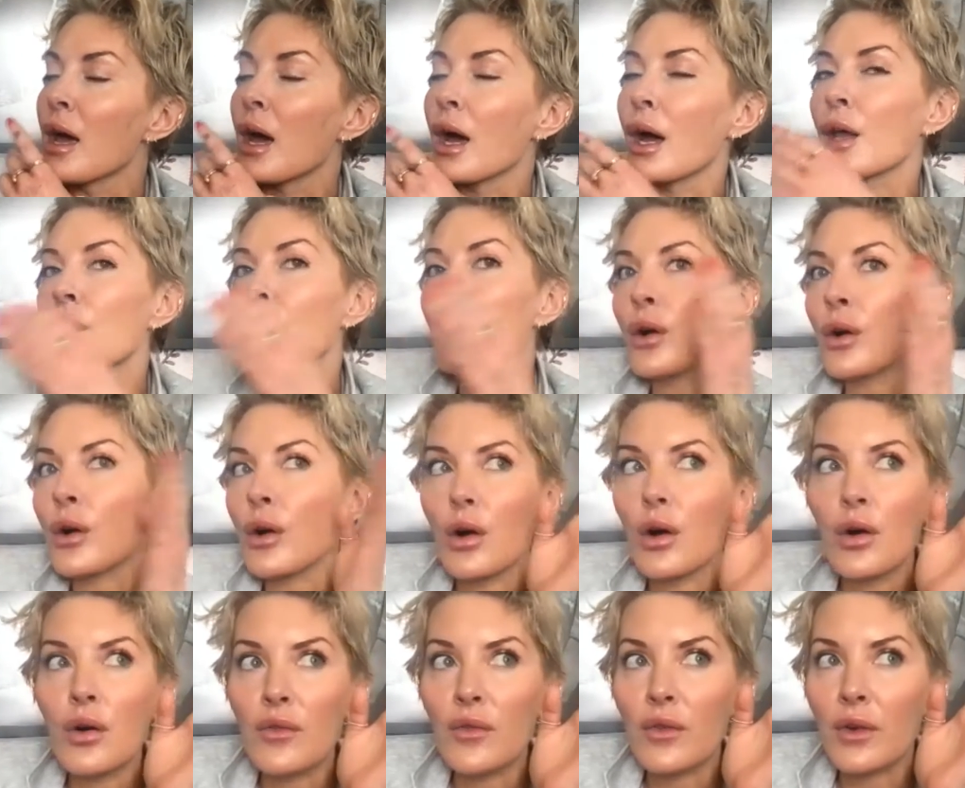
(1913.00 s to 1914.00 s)
I look
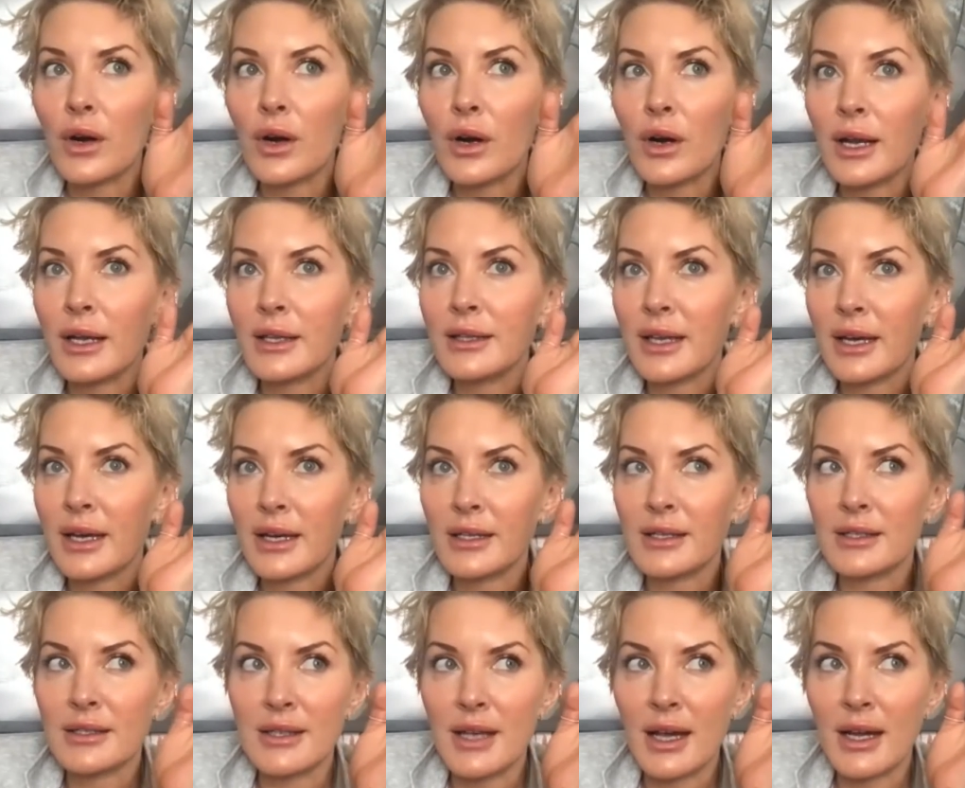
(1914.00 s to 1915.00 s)
over at that
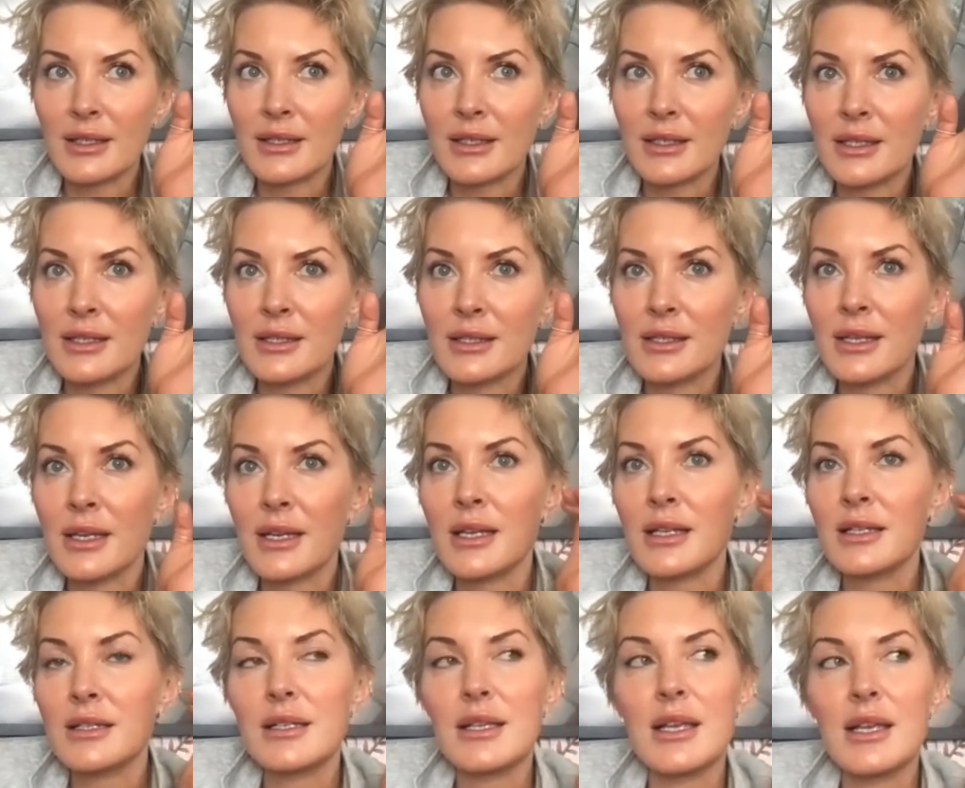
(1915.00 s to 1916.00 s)
exact
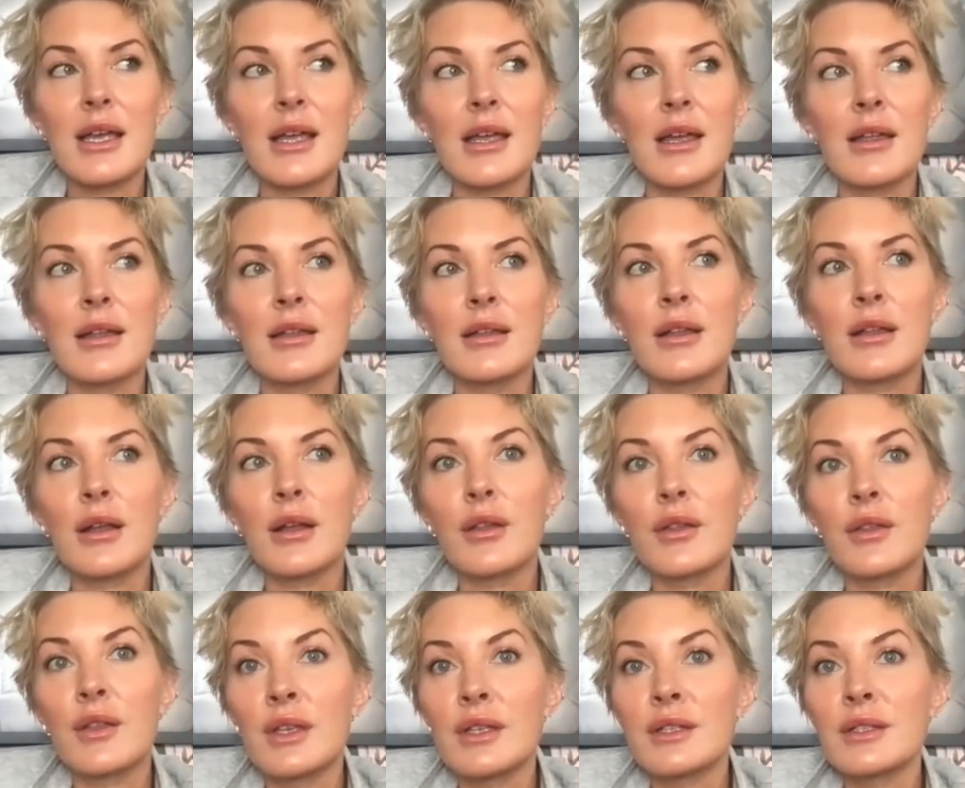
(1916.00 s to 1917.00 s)
instant and
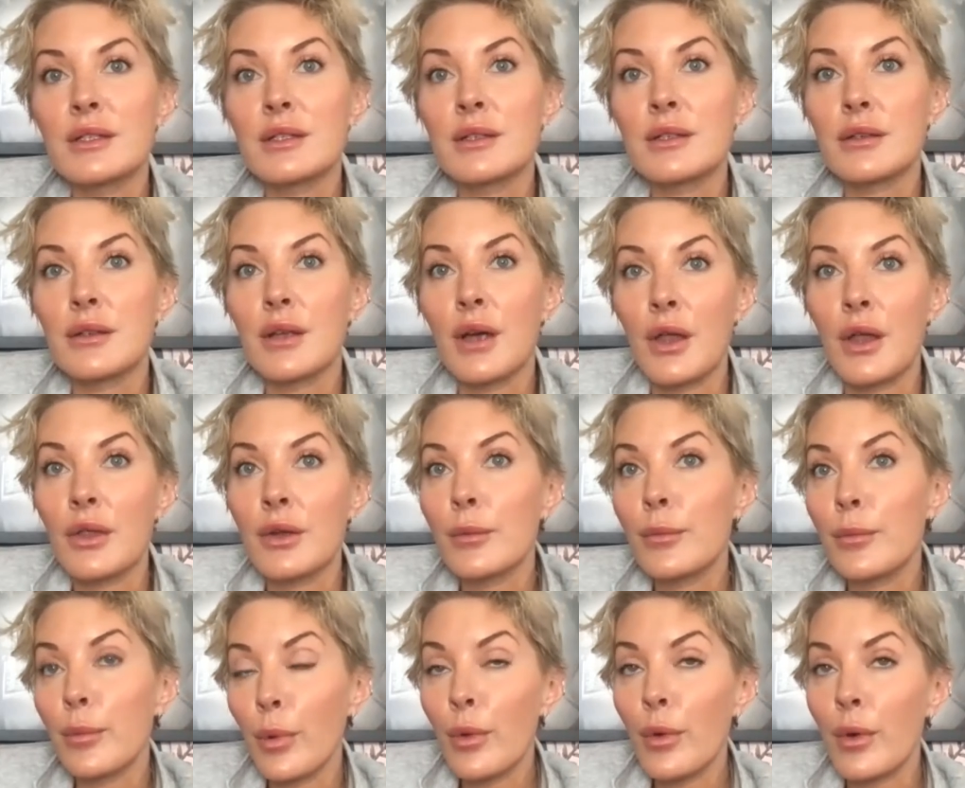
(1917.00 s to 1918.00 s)
this other
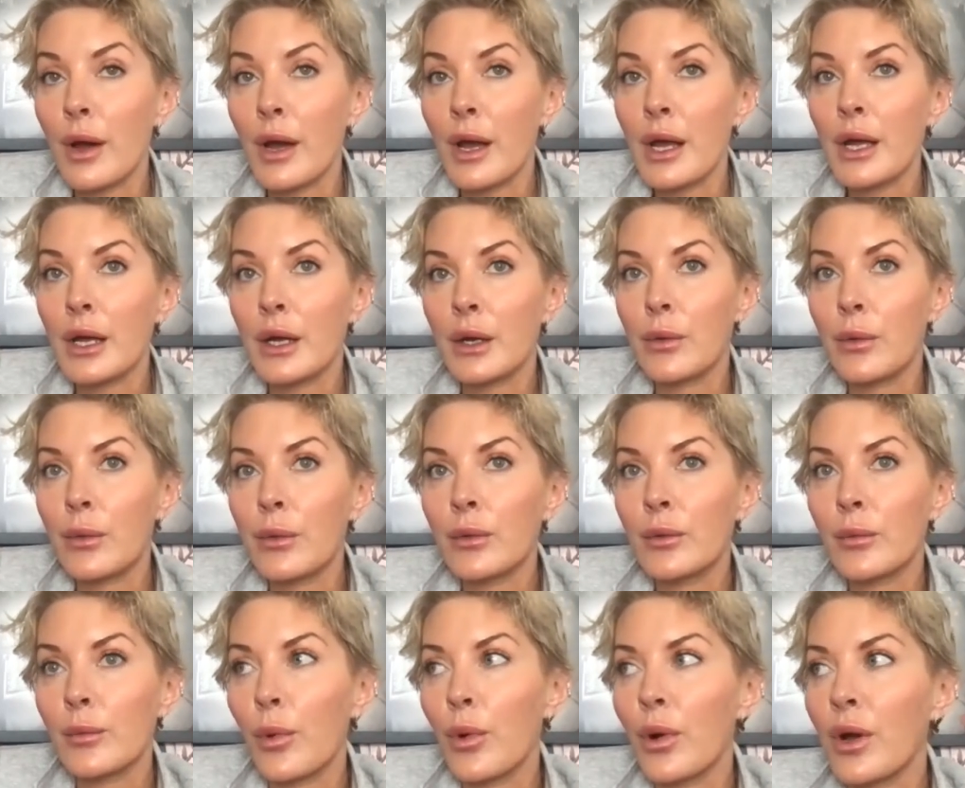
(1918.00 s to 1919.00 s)
boy, an older
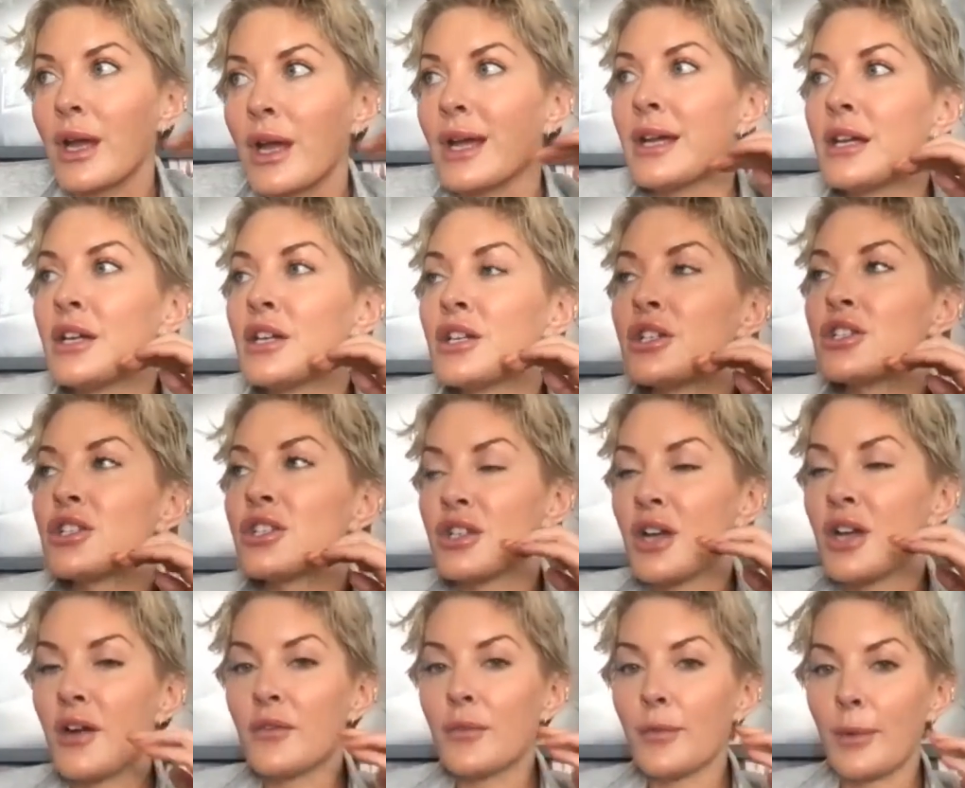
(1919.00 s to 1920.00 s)
boy,
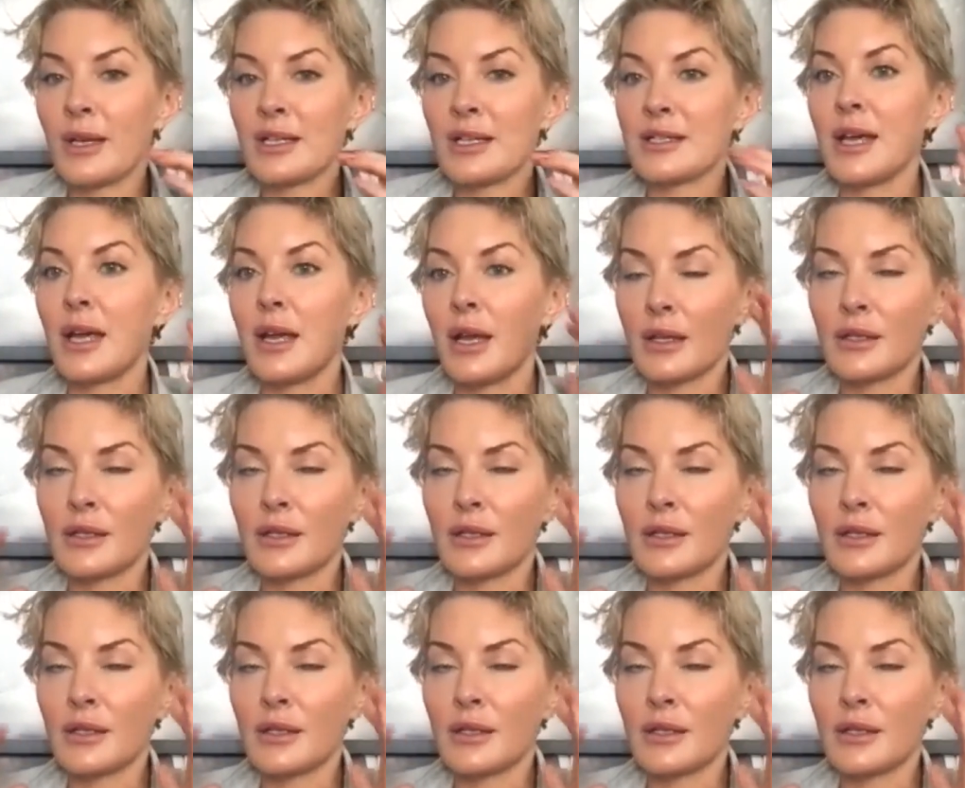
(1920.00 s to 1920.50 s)
shoved my son.